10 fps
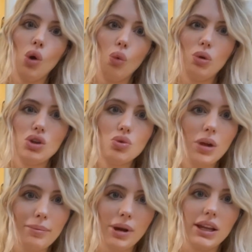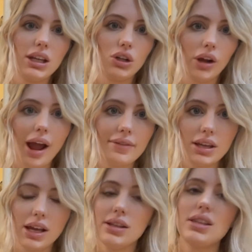when you get pregnant or have
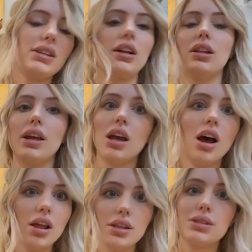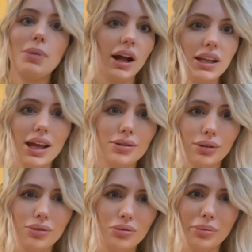kids, it's kind of like this body ender
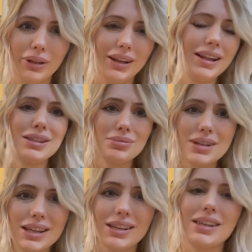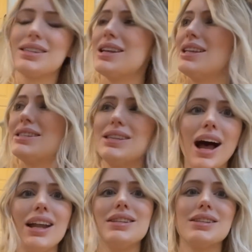for women, and that's ridiculous. It's
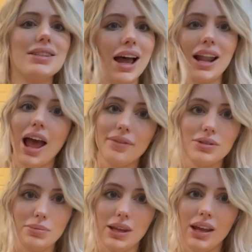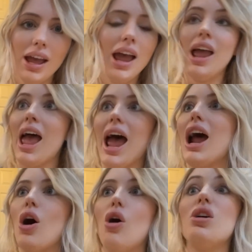not and does not have to be
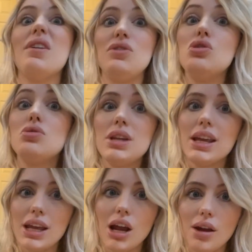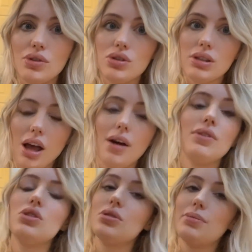at all. If you take care of yourself,
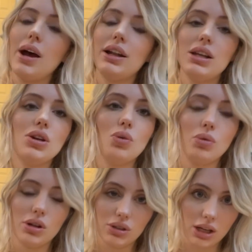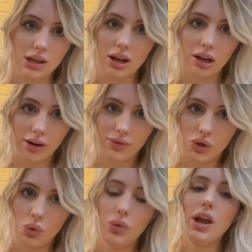your body will take care of
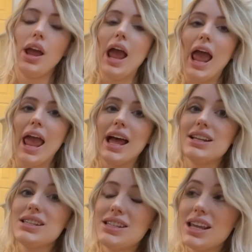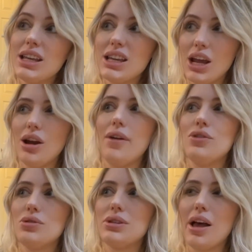you. And taking care of
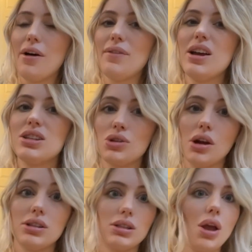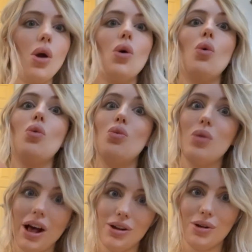yourself starts
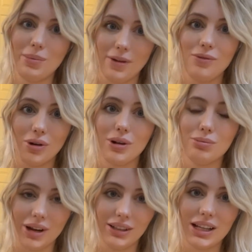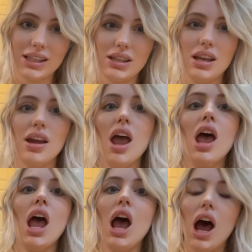well before pregnancy.
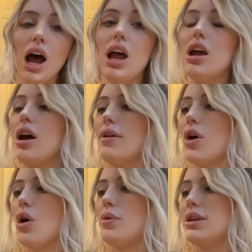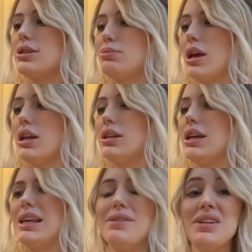I have always been,
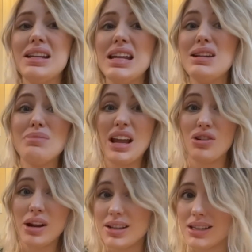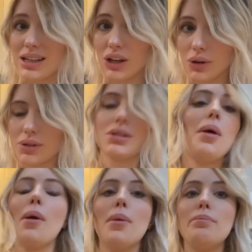even in my crazy years,
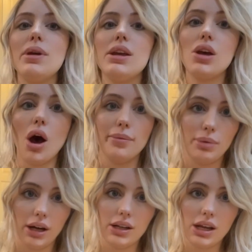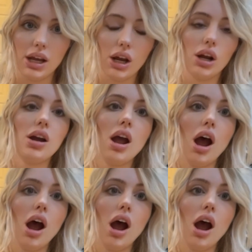big on body care,